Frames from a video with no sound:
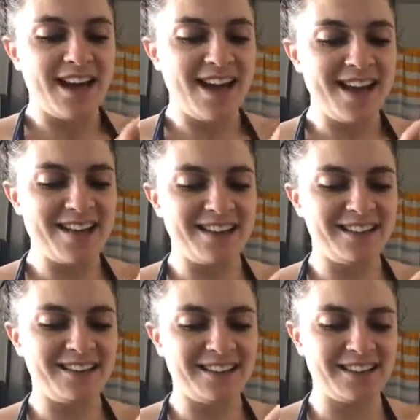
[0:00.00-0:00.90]
And
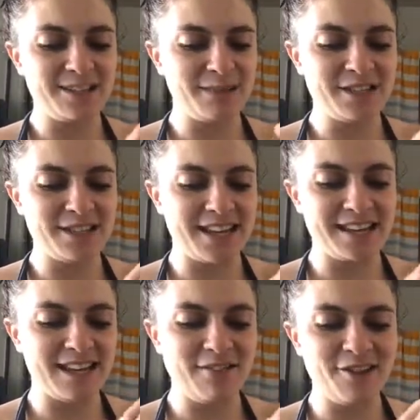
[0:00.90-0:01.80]
as much as I
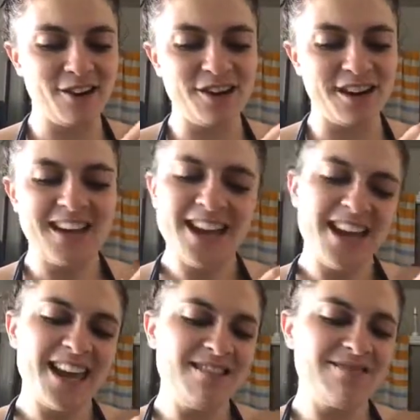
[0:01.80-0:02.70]
love her,
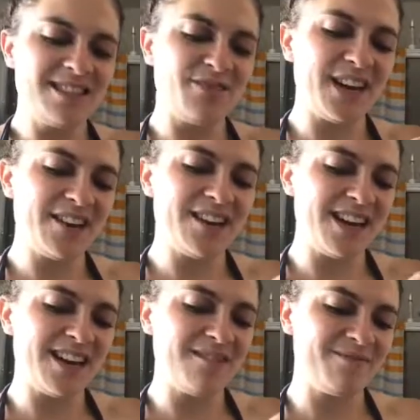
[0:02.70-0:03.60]
it was
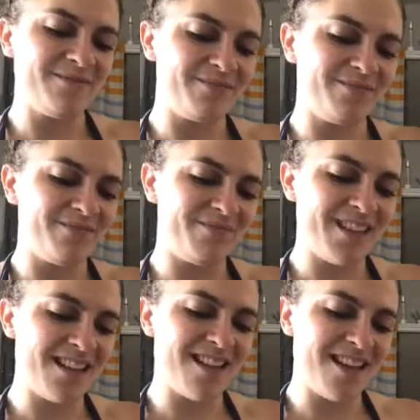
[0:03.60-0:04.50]
very
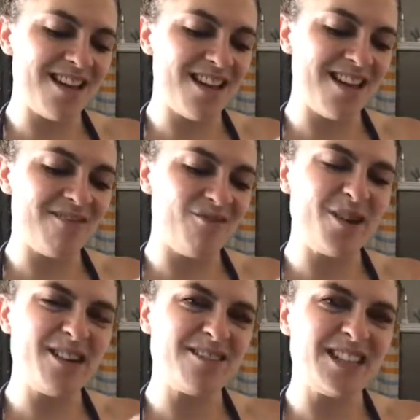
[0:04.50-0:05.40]

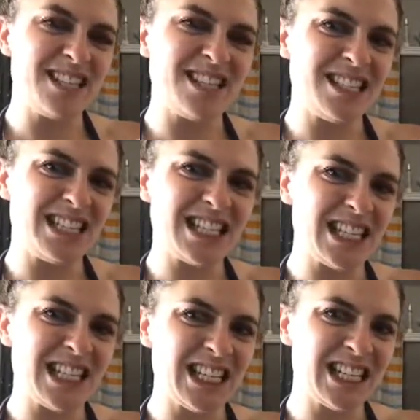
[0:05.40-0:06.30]
voyeuristic.
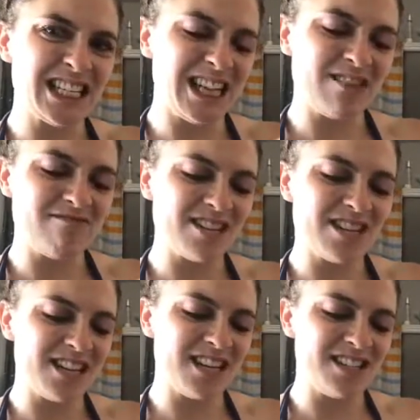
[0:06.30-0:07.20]
Is that a word?